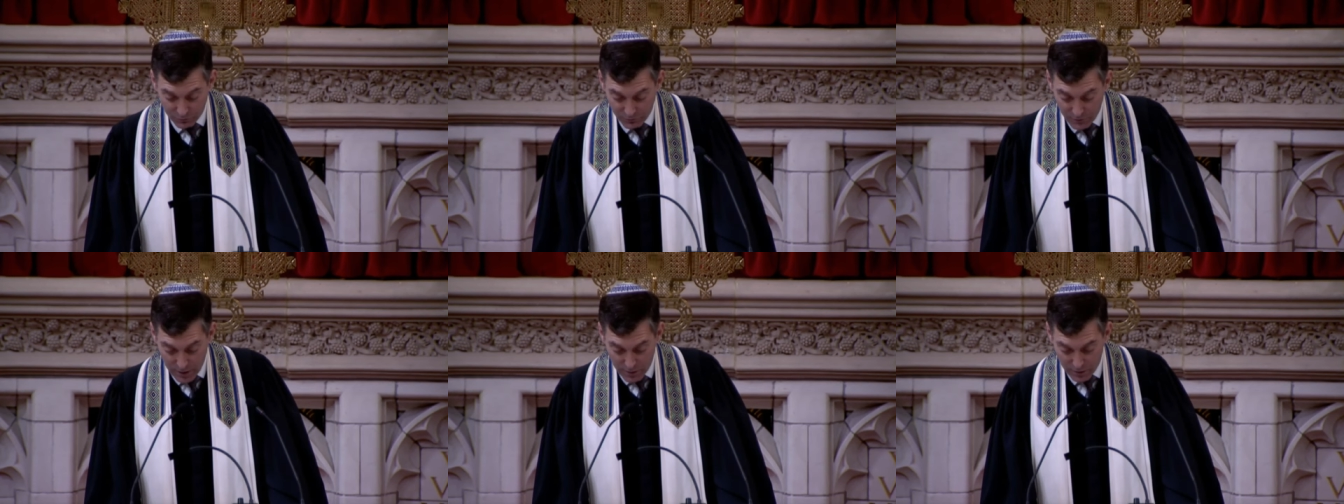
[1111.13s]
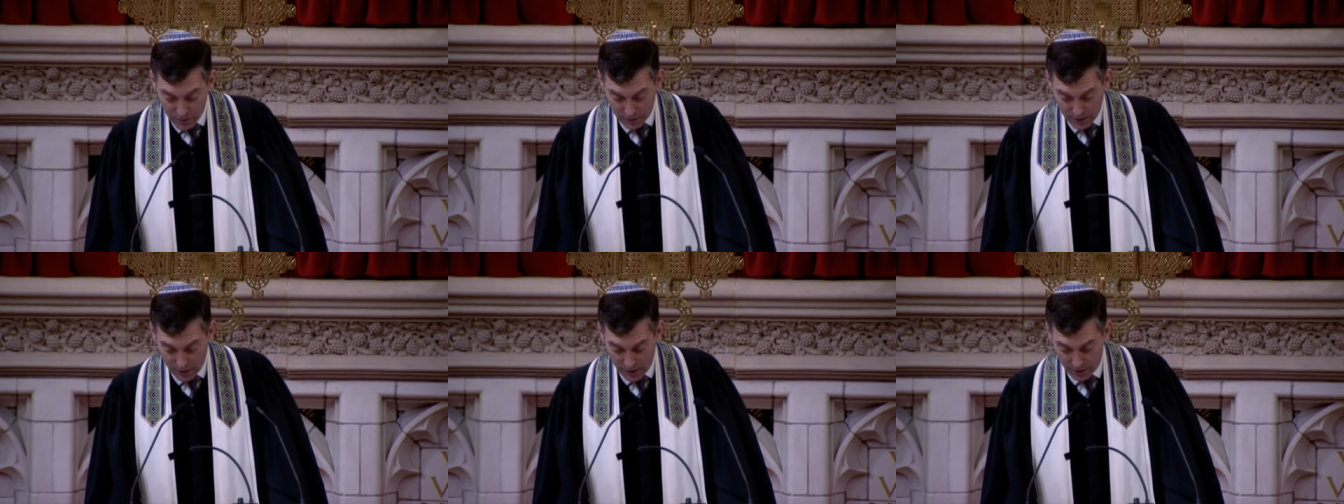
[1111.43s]

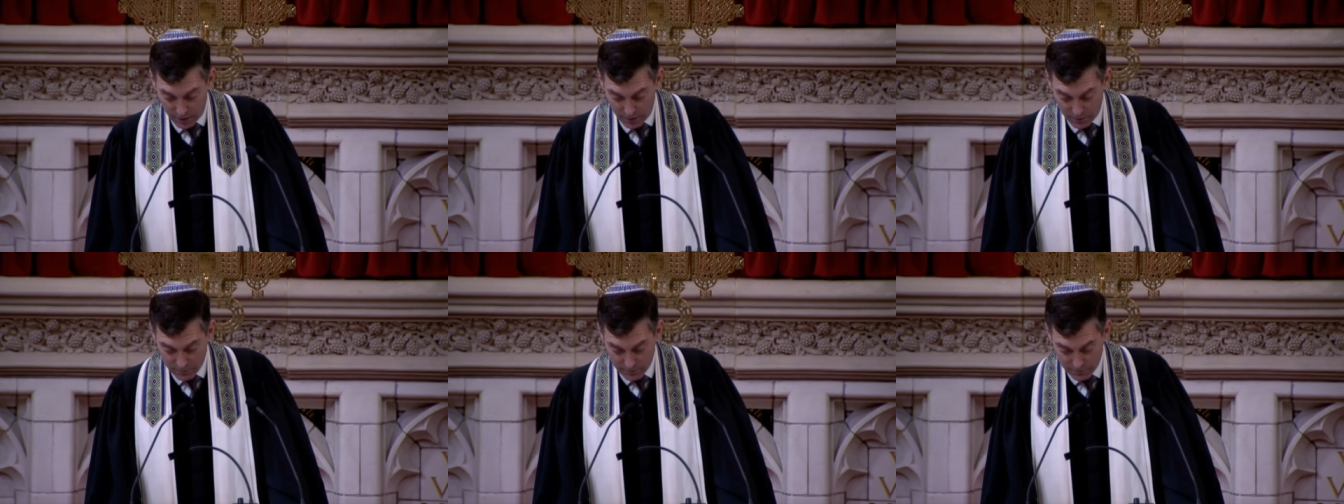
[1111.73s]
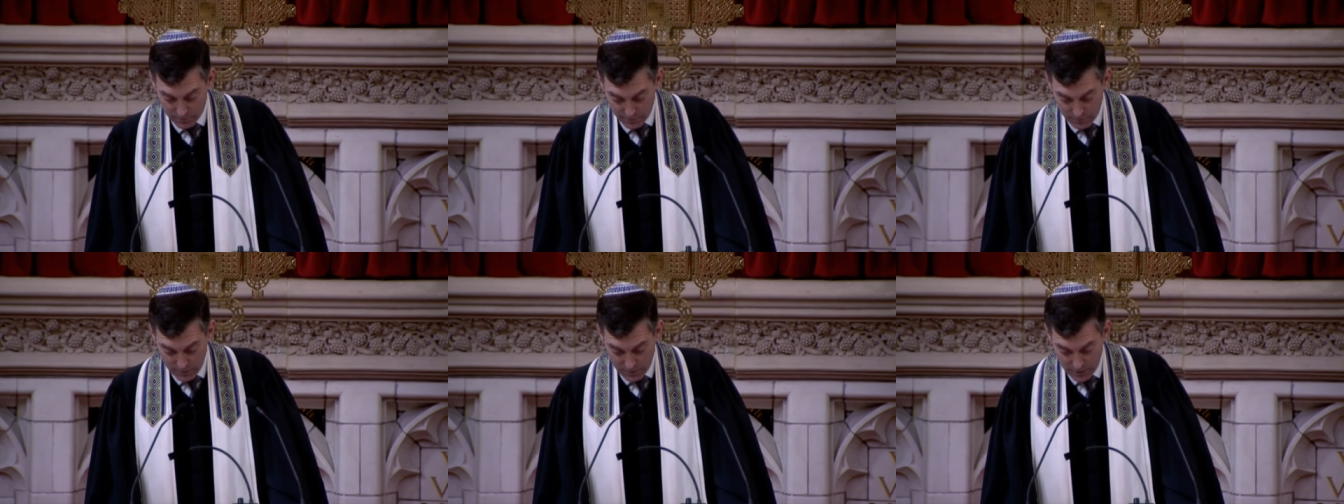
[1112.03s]
Farrakhan,
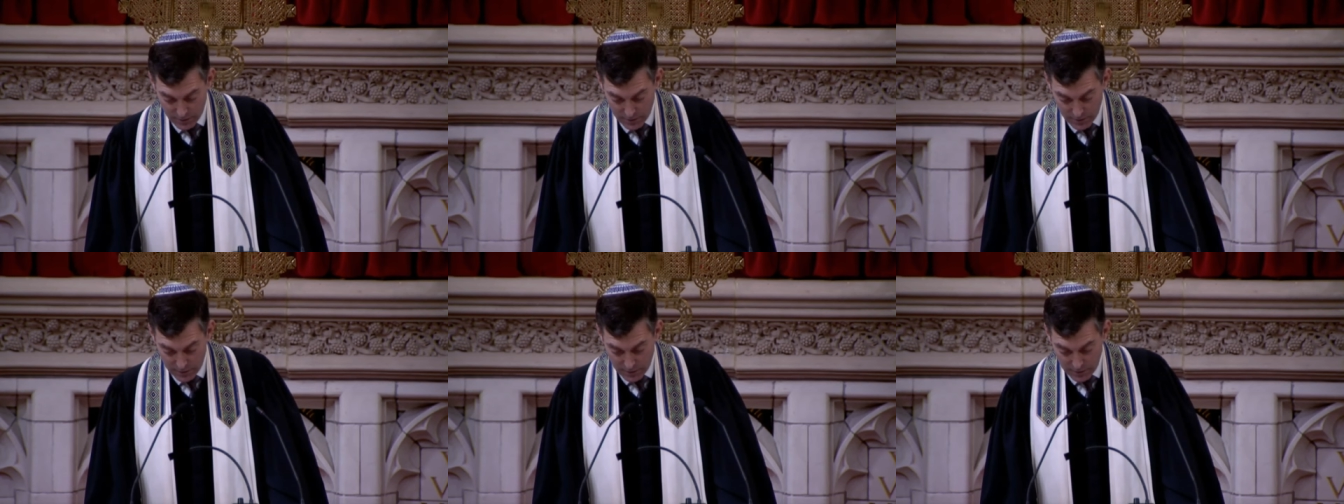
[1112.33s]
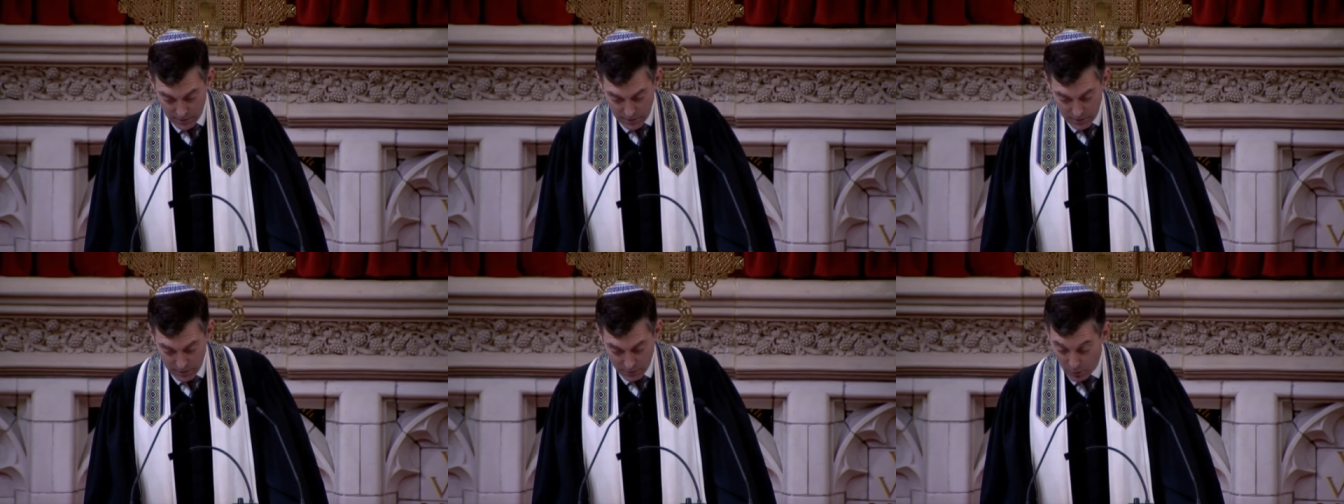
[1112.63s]

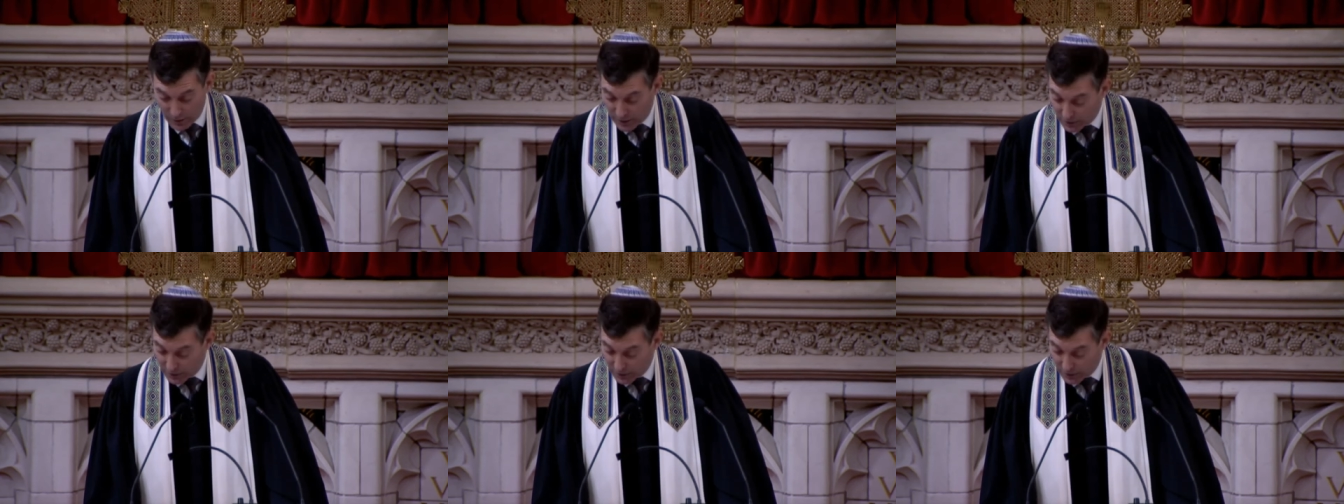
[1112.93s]
when